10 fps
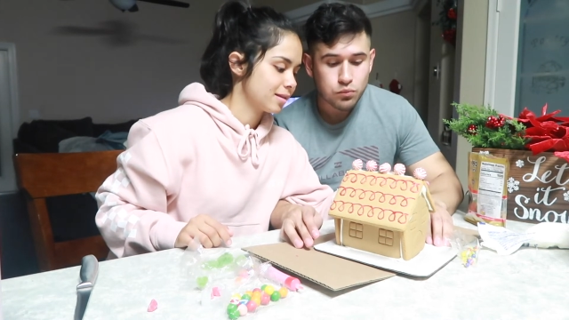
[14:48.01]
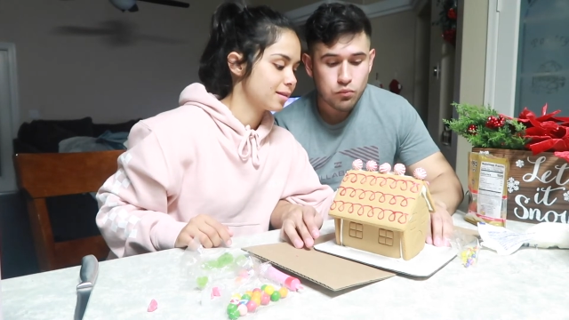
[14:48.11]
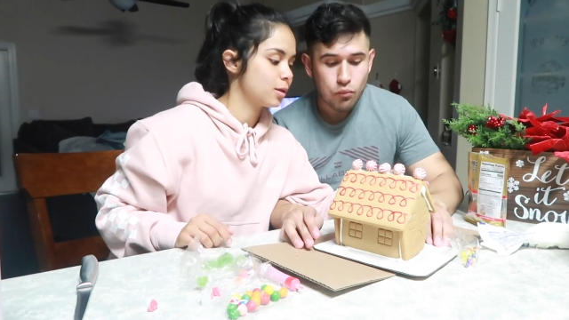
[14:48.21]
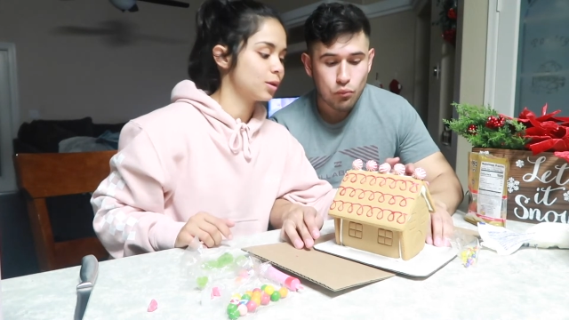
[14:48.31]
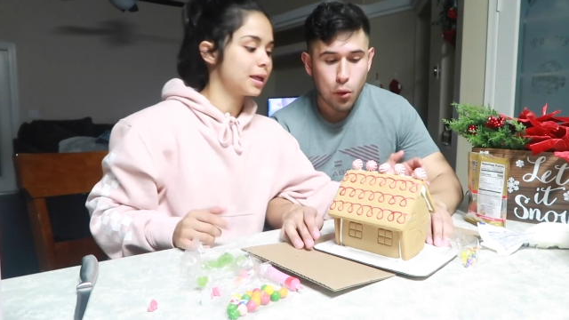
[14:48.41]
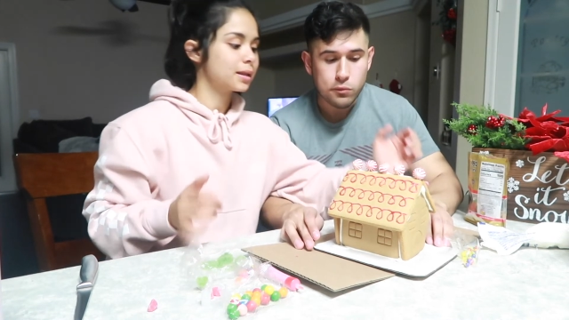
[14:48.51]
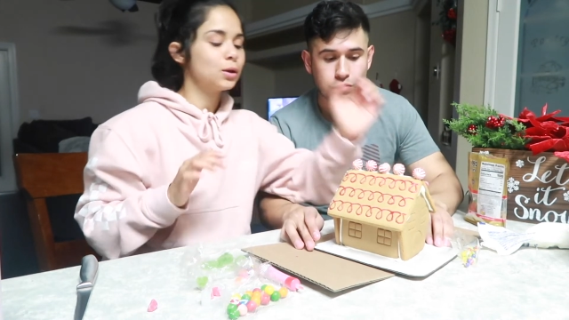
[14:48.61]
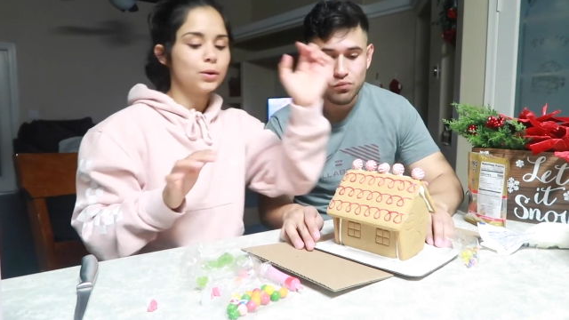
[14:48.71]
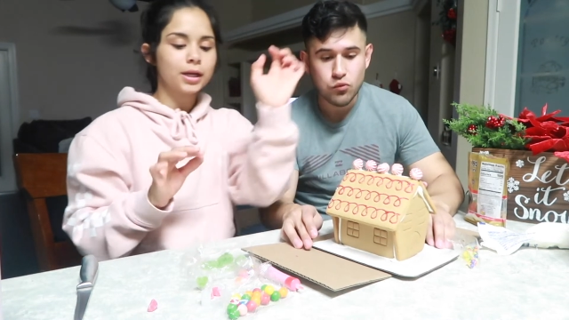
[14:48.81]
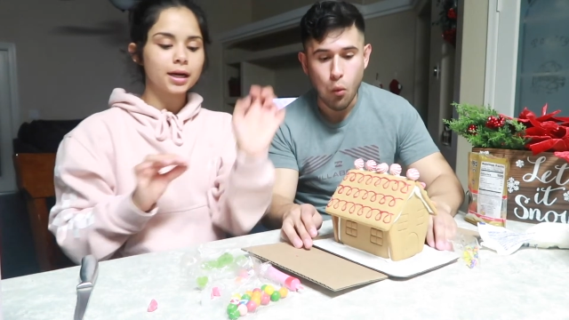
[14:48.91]
Speaker 1: so this new
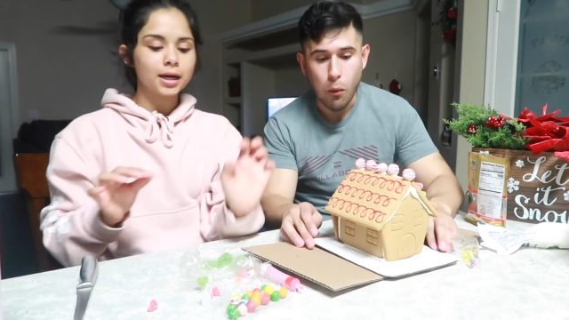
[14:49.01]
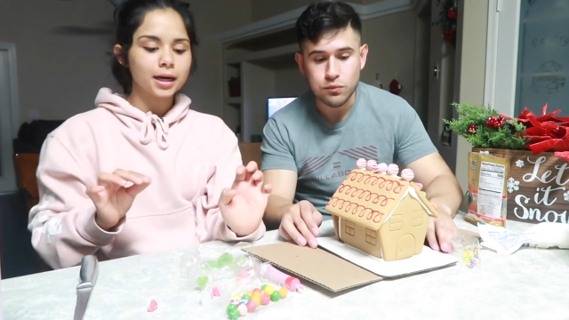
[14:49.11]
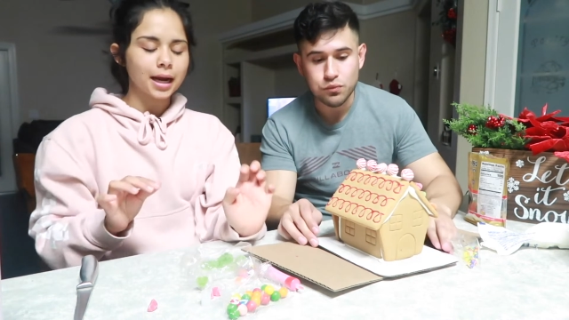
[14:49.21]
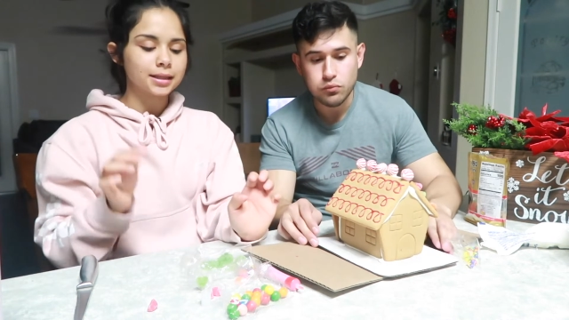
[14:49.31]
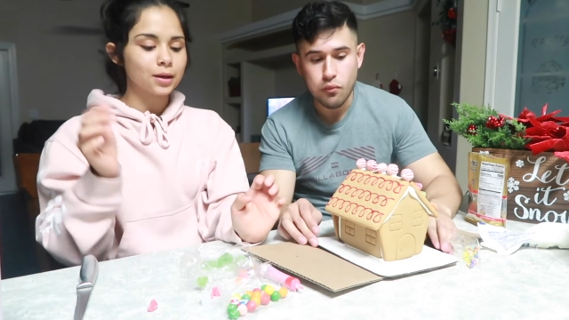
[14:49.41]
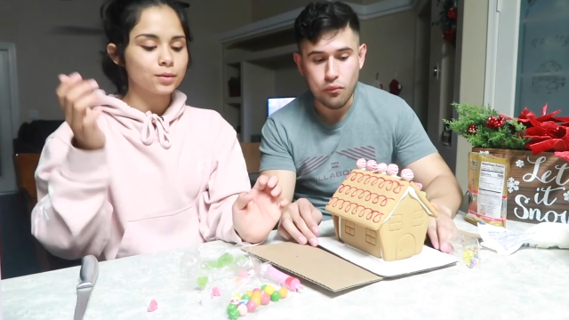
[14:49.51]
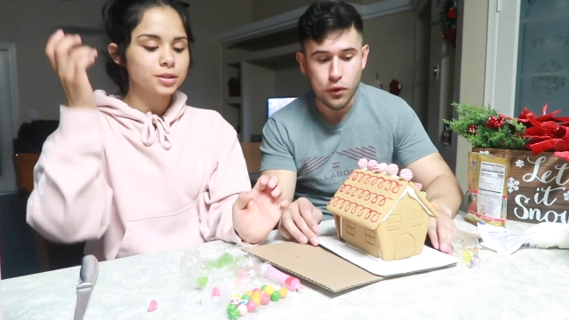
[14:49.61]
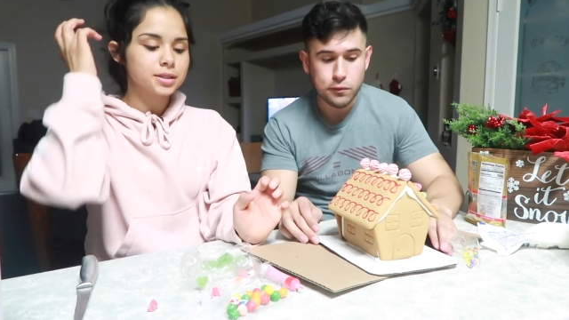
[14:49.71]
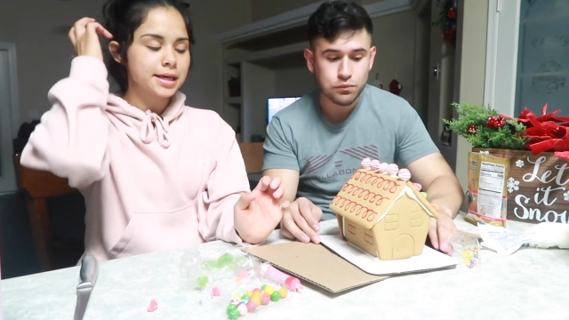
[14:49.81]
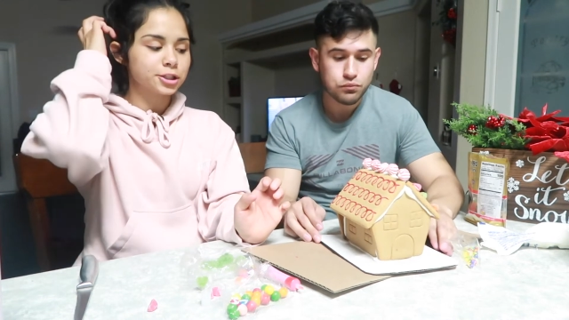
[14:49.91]
year, I think we're
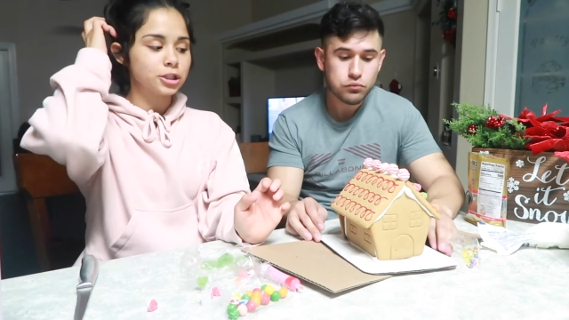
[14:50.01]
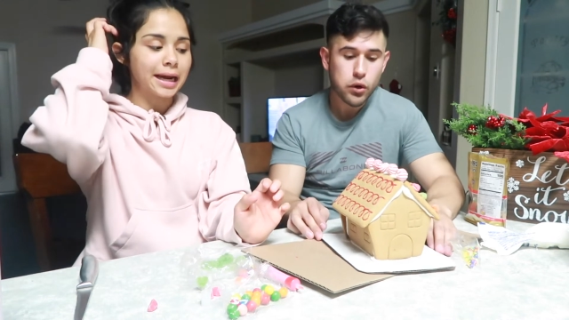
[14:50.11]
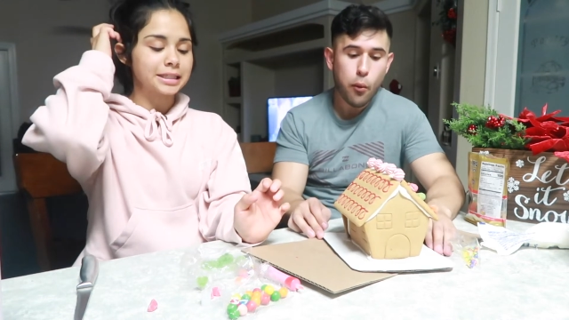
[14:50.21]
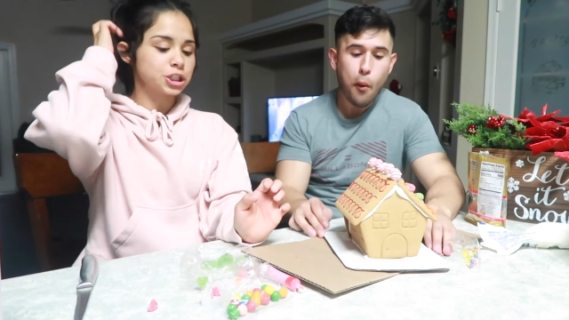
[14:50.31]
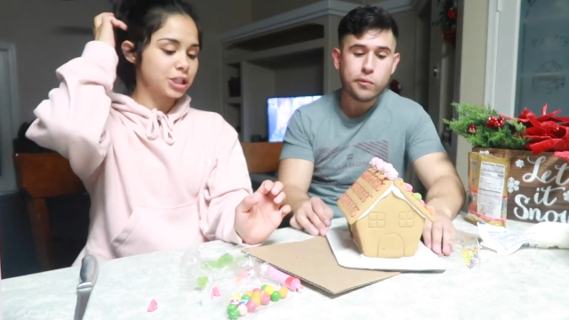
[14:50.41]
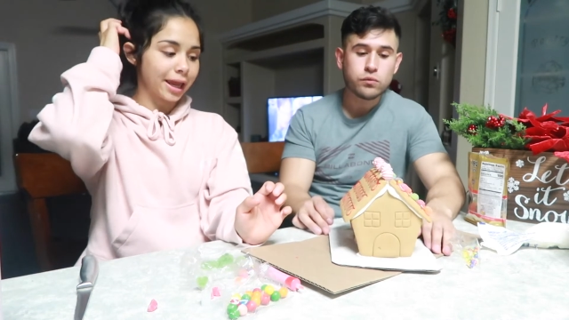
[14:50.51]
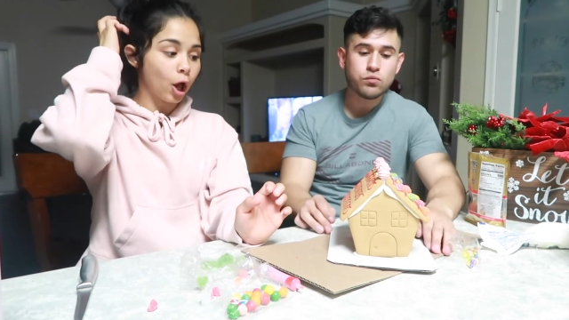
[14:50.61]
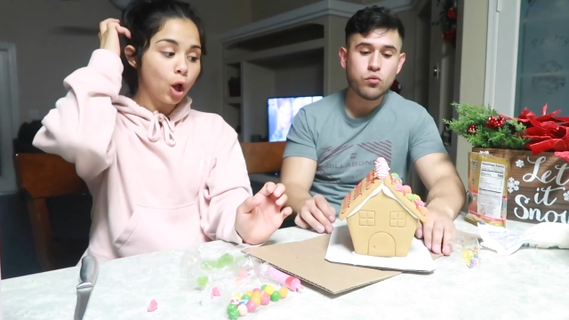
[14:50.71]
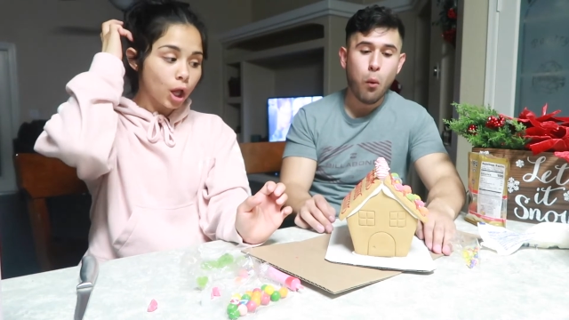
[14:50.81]
just like trying to chill.